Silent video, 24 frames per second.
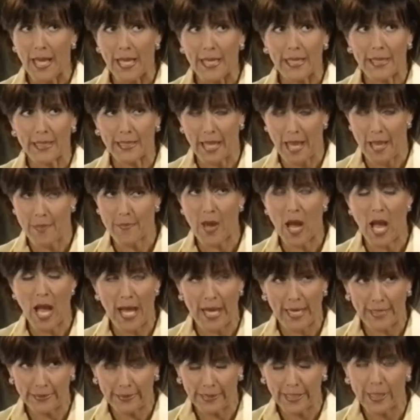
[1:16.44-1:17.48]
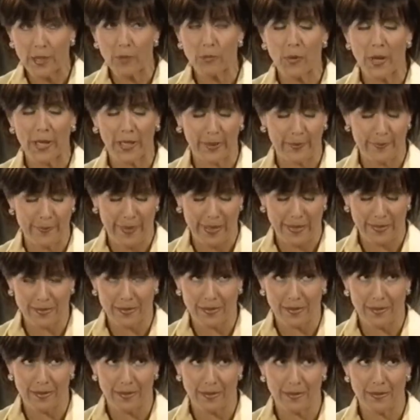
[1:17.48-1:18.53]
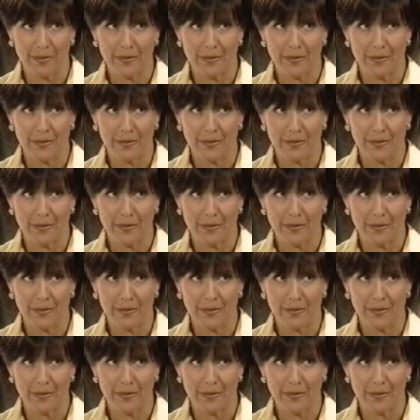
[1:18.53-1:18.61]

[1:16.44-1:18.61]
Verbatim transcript: He came highly recommended.